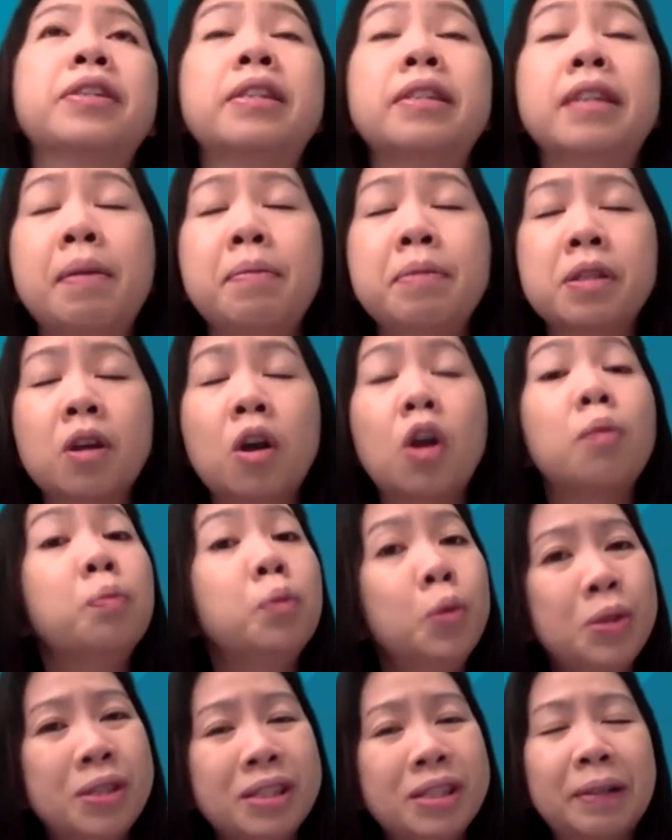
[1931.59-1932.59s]
His name is called
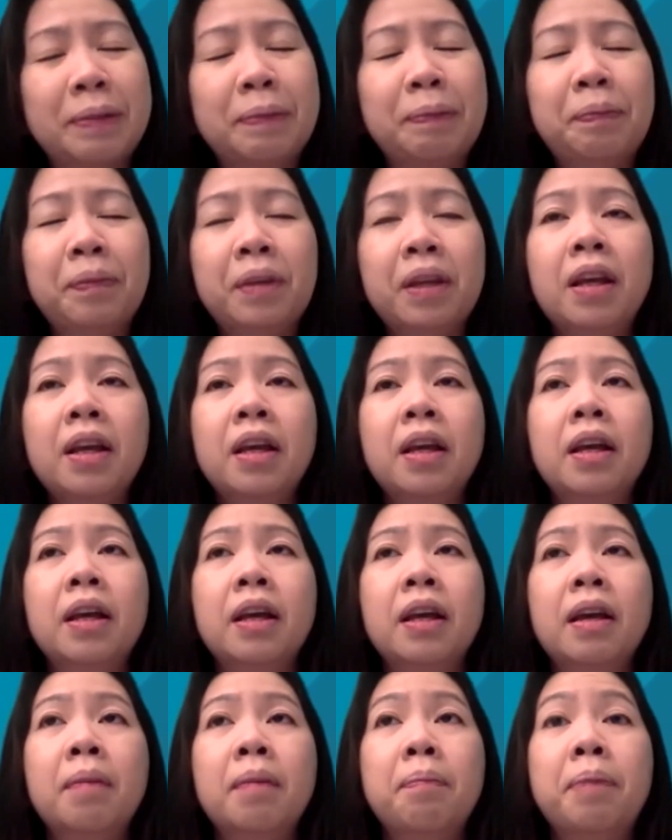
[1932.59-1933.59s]
Mu Sin.
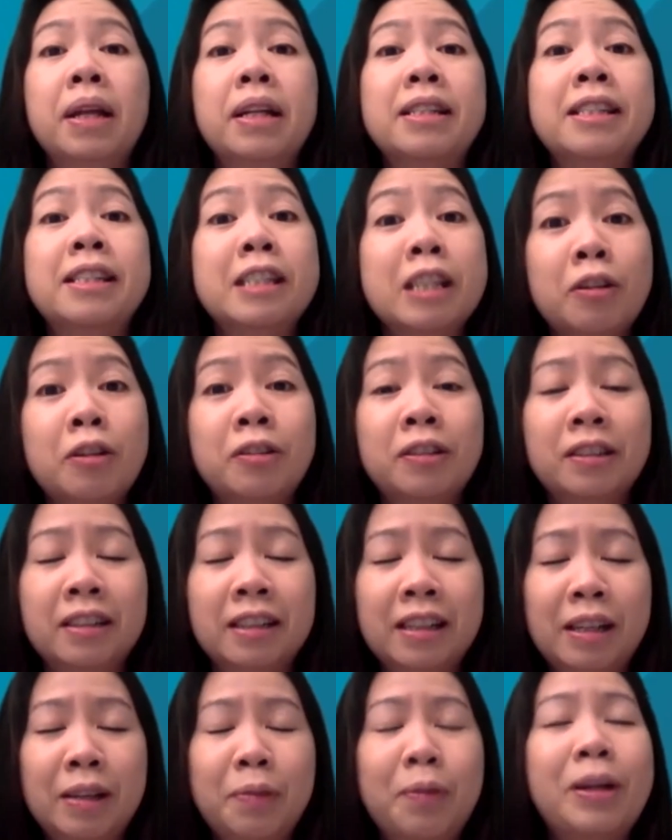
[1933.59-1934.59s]
But
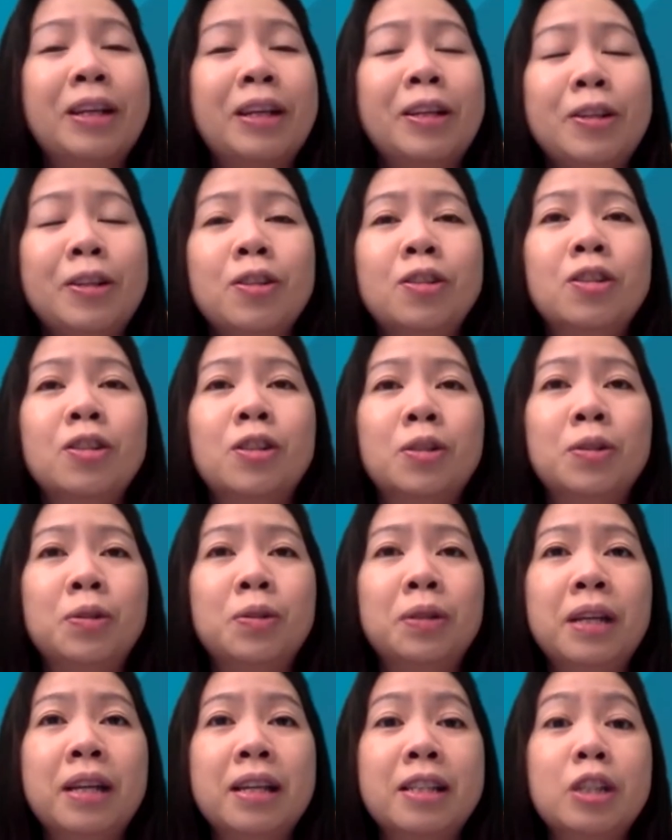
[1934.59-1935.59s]
secretly, what he used to
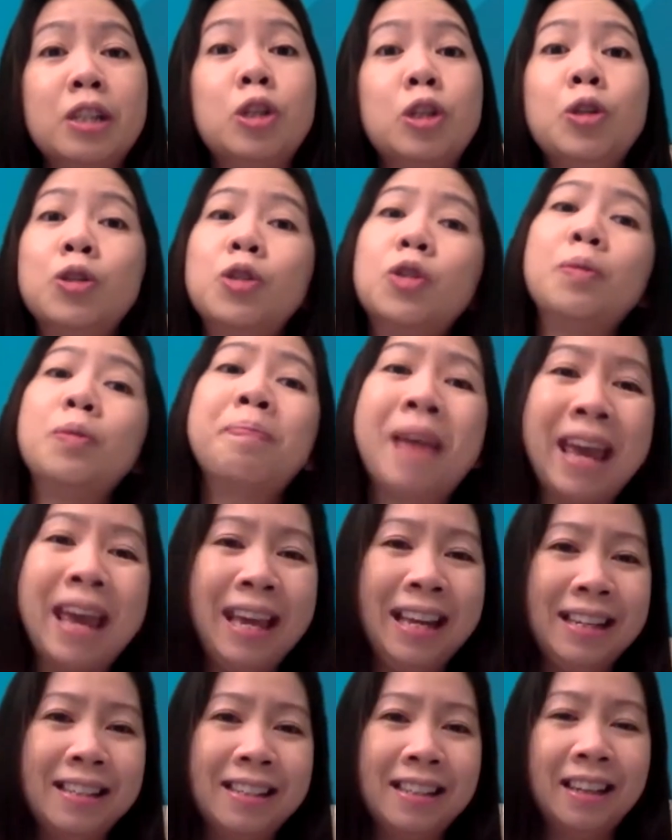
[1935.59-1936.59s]
do is he used to
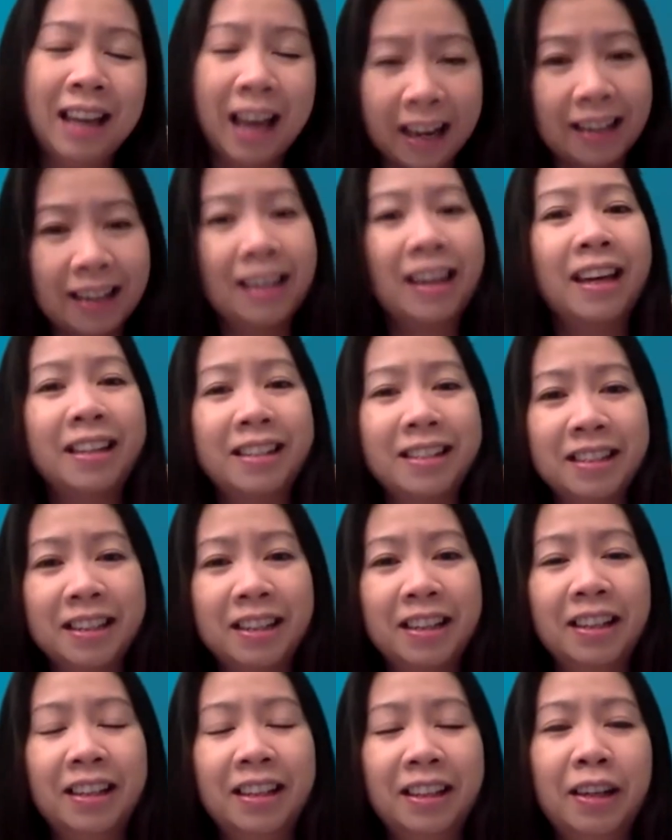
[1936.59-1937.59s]
paint at night,
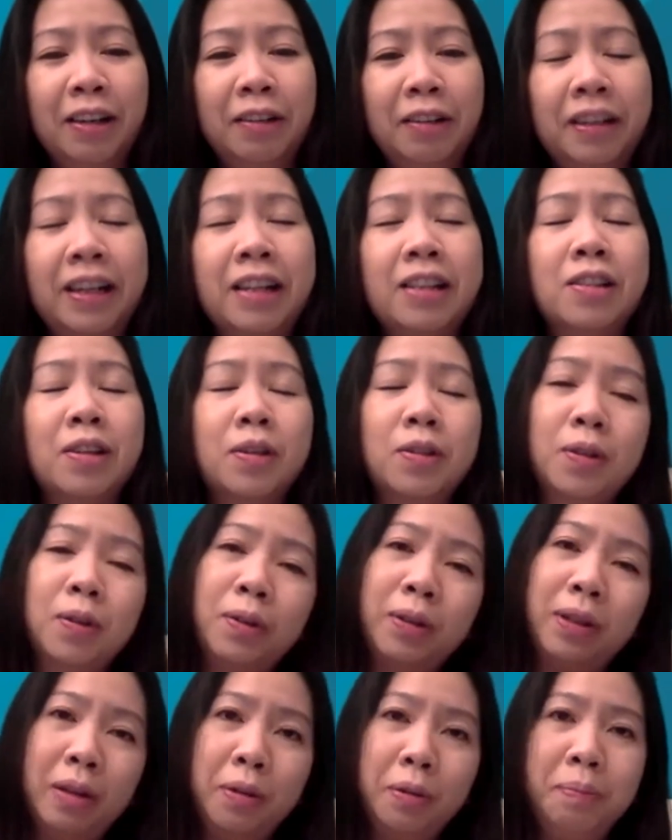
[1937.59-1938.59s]
right?
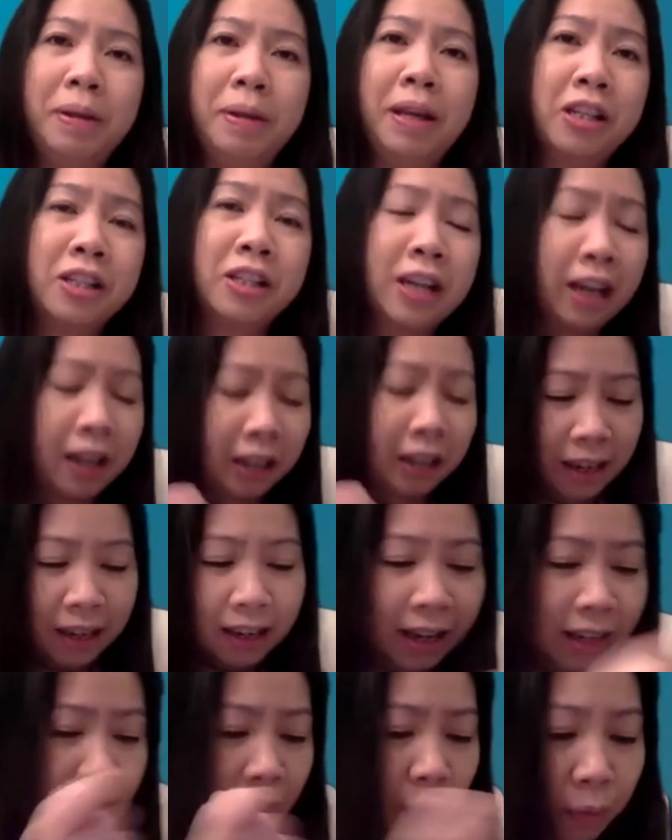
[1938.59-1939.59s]
So he would be in jail at
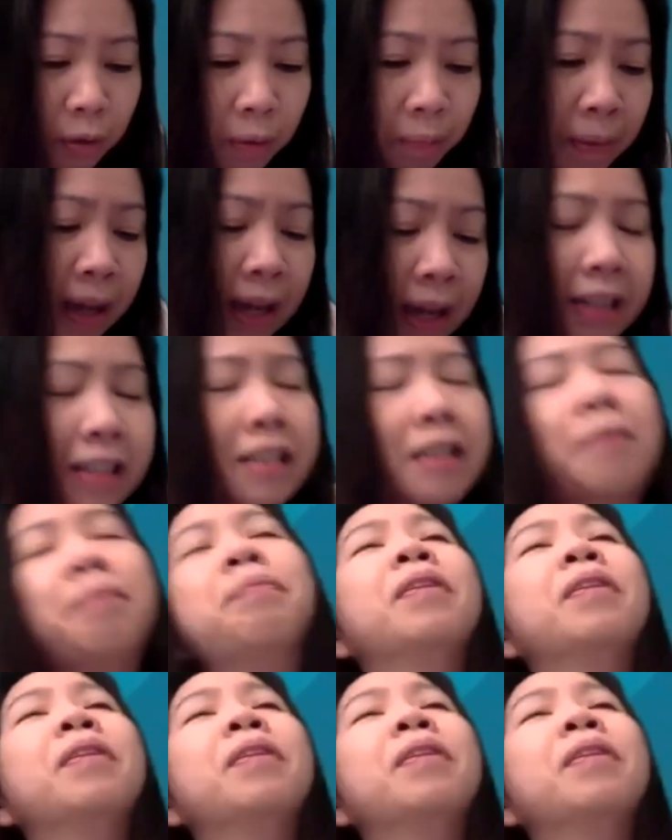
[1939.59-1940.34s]
night, he would paint.